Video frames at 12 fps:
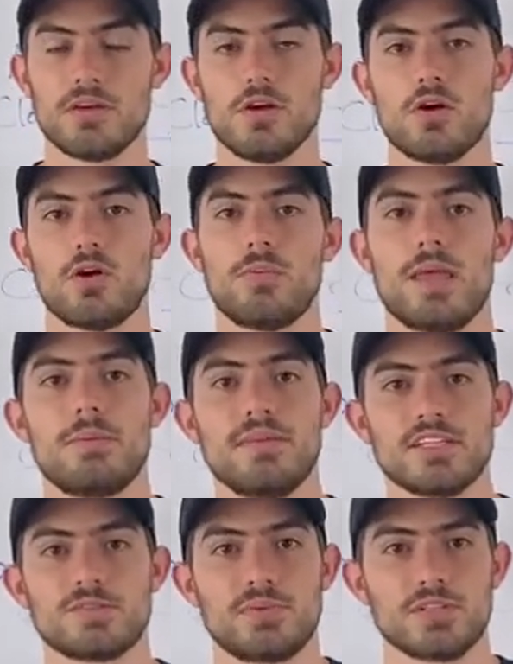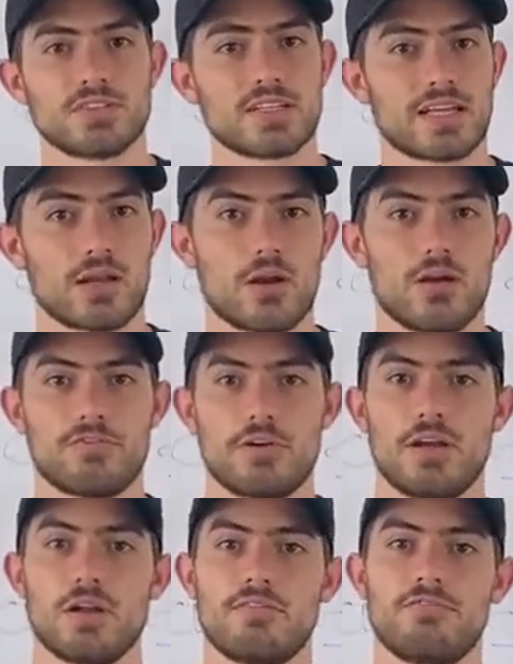or maybe this person cannot offer
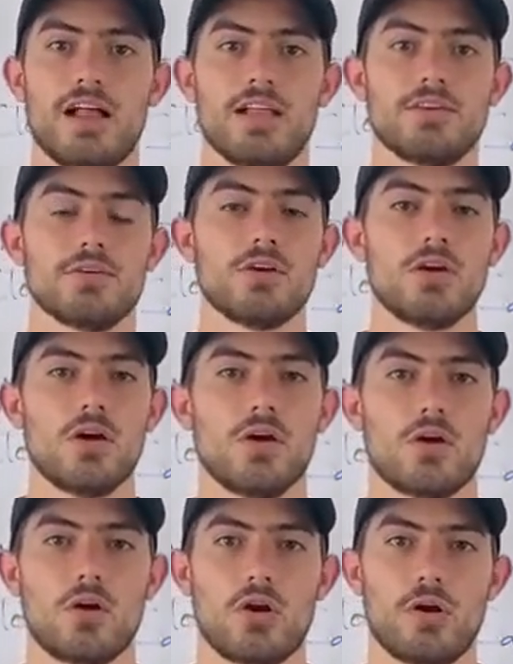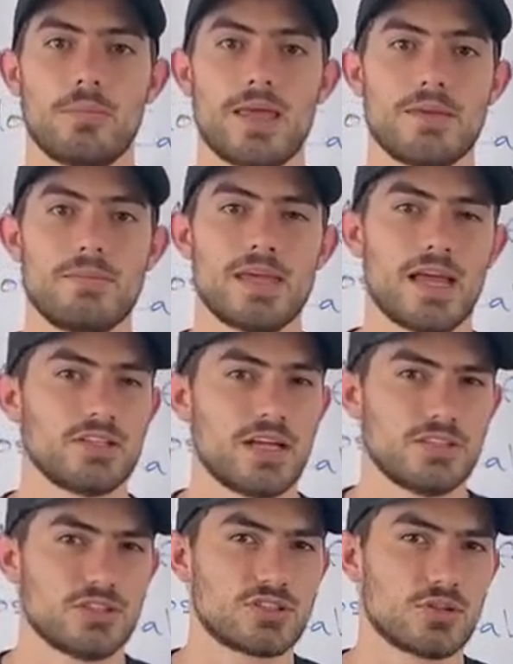enough value, or maybe I
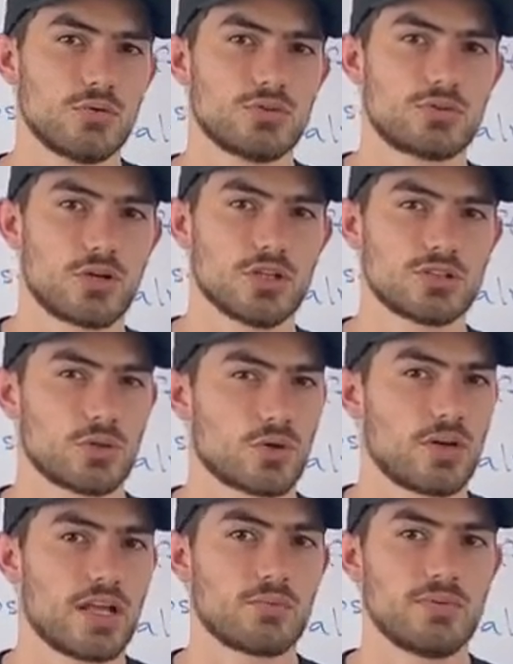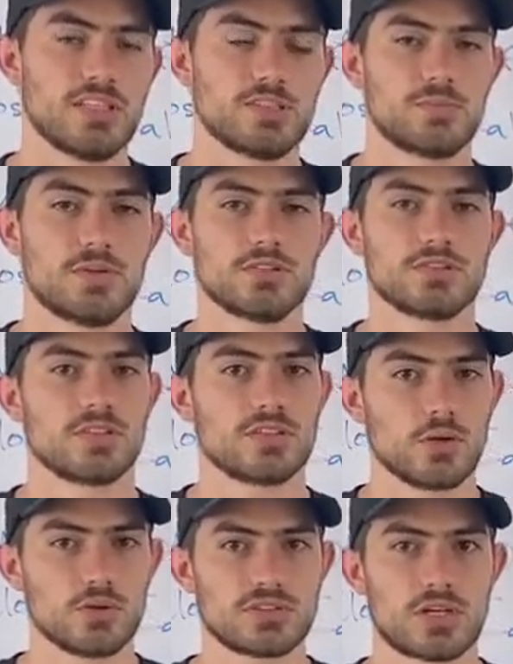just don't trust or connect with this person.
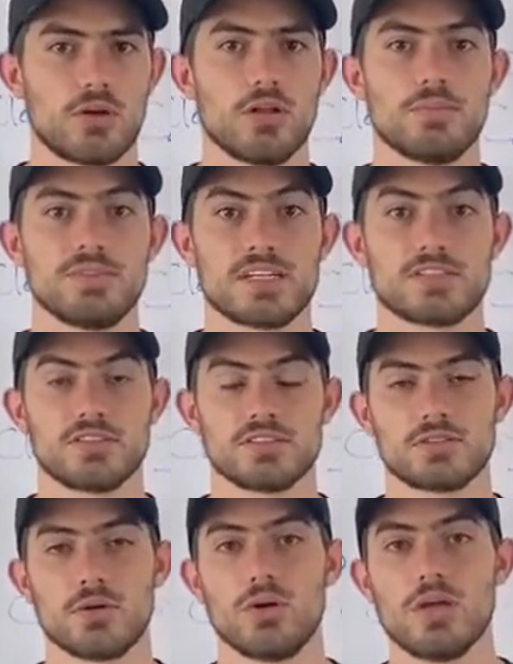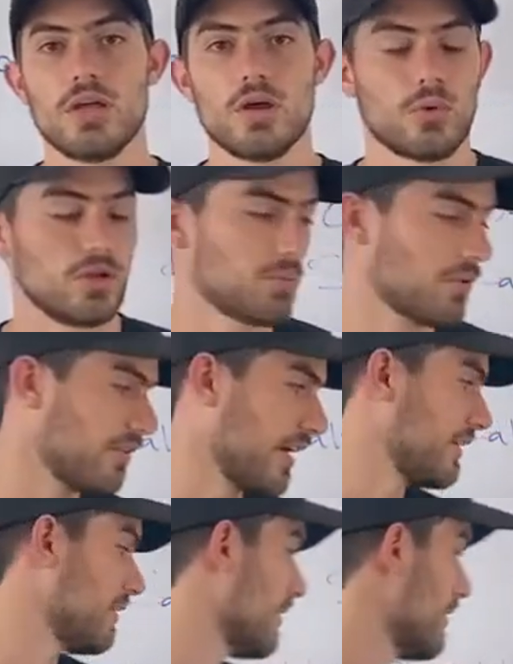Those are all objections. So when you
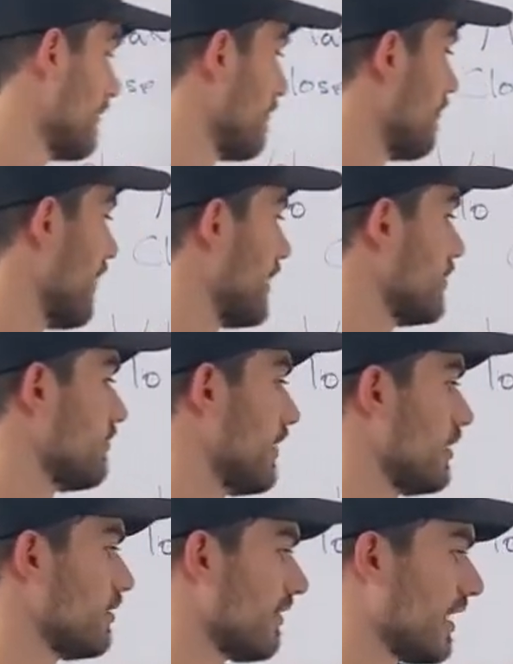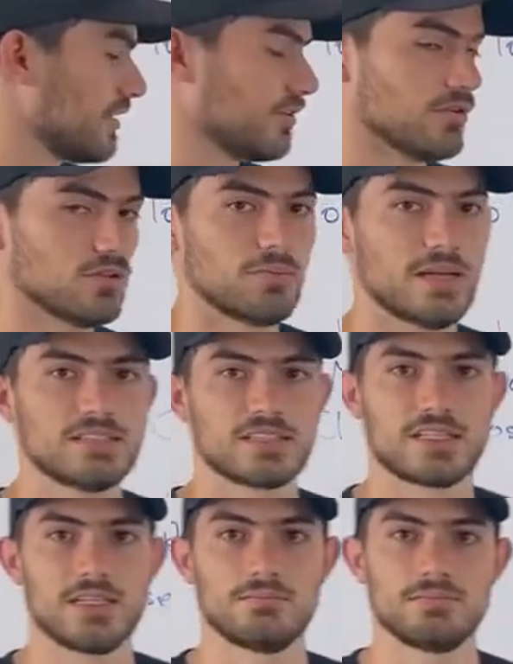provide value, you
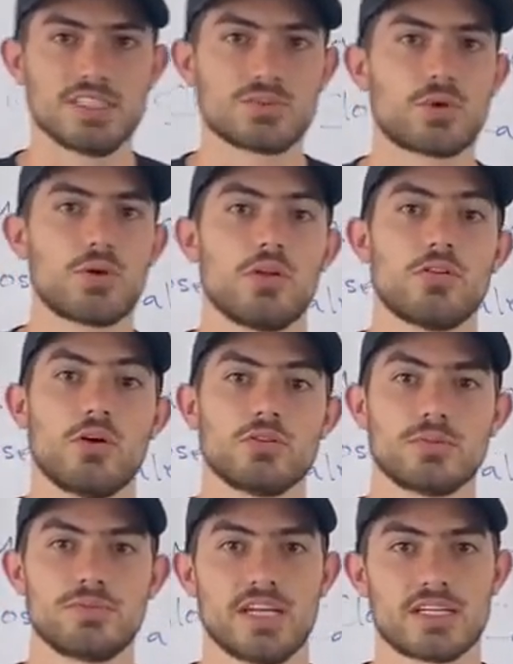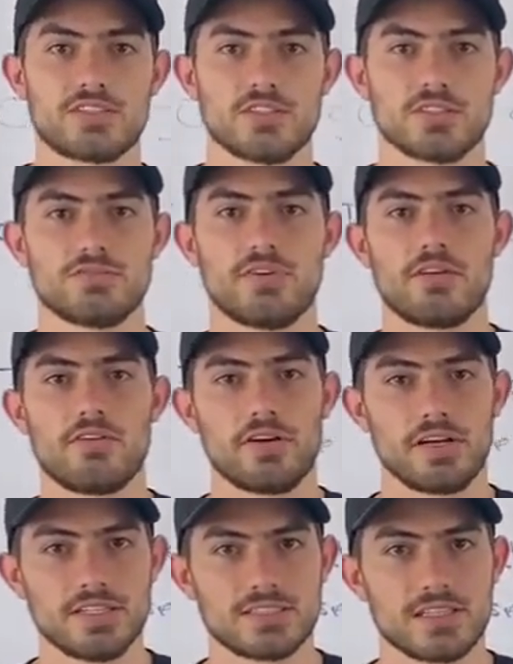basically destroy all those objections very,
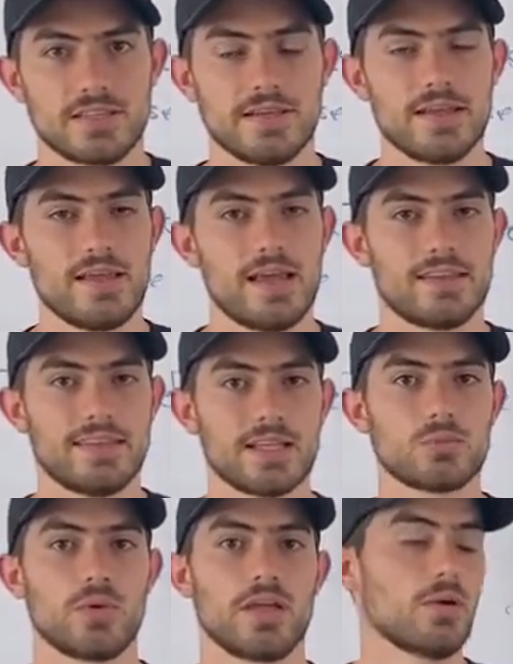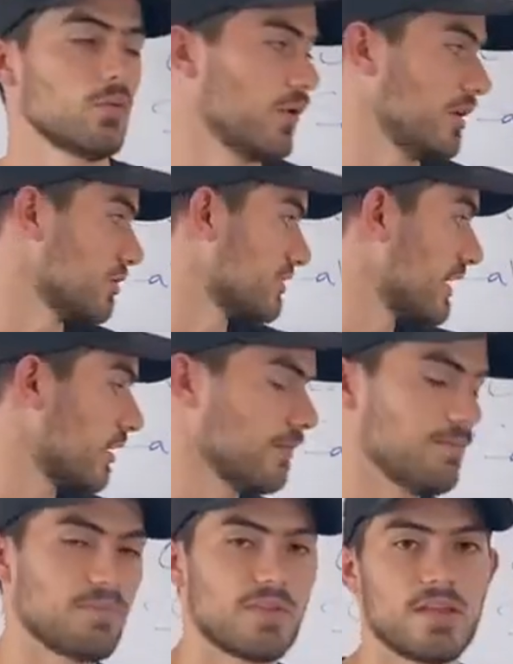very easily. And that way, when you
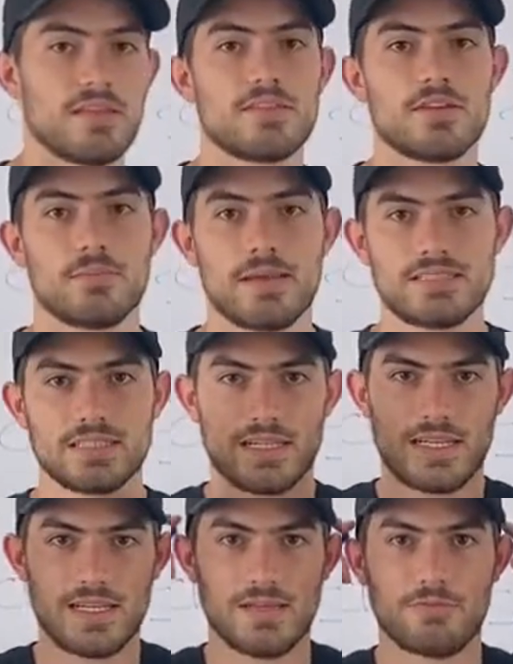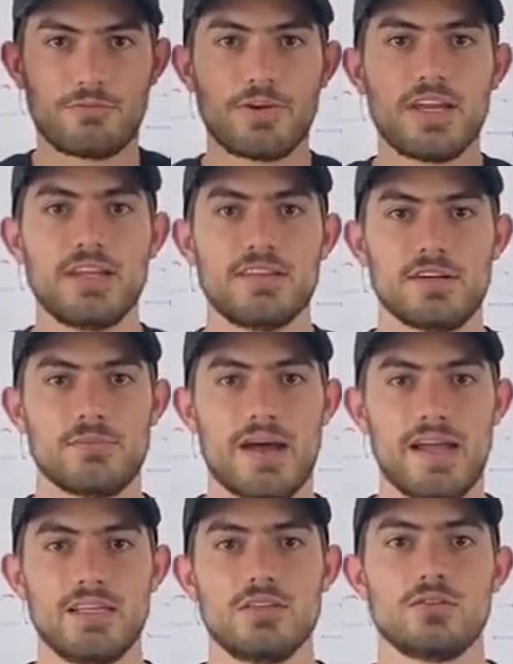sell, they're basically free in their
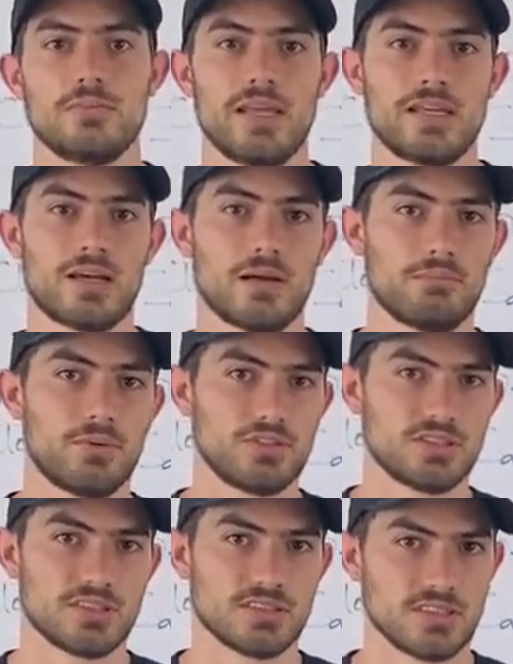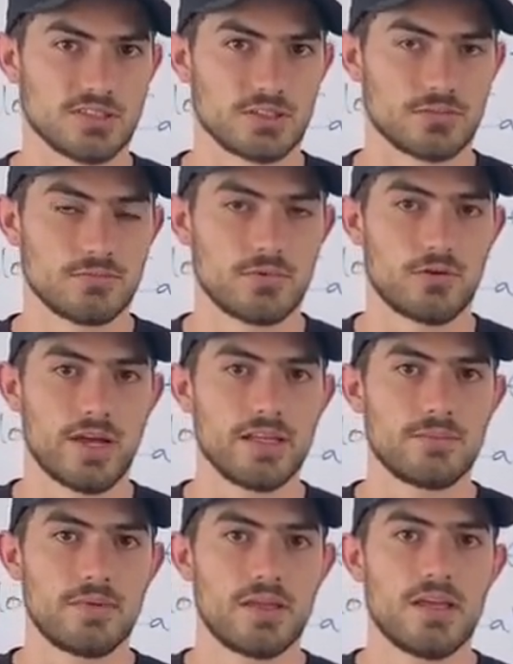mind to make a purchase decision, right?
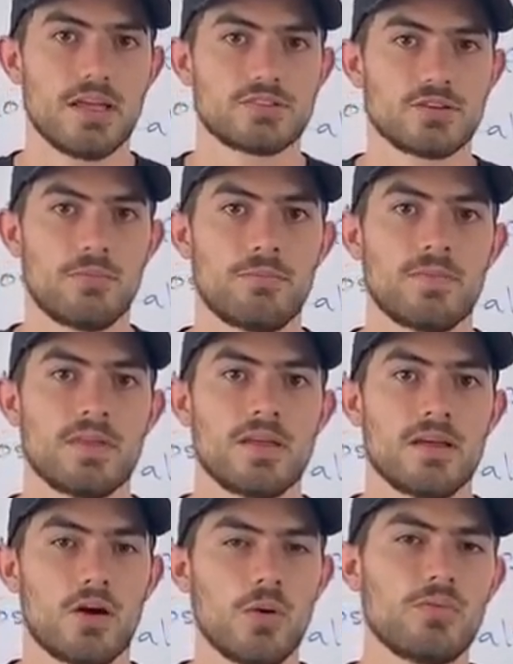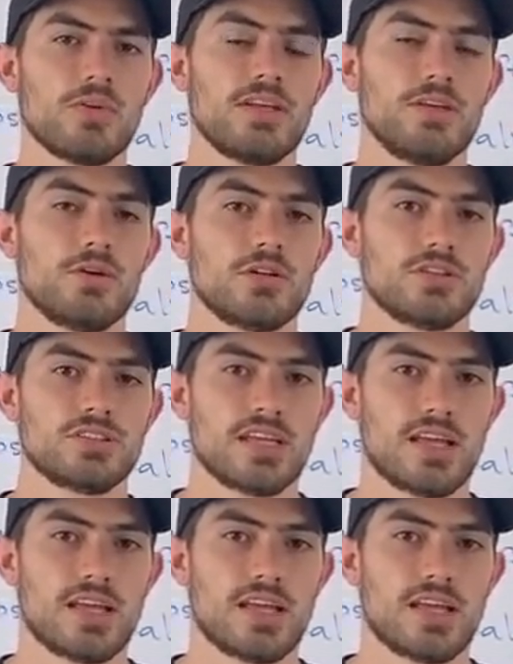So hopefully you understand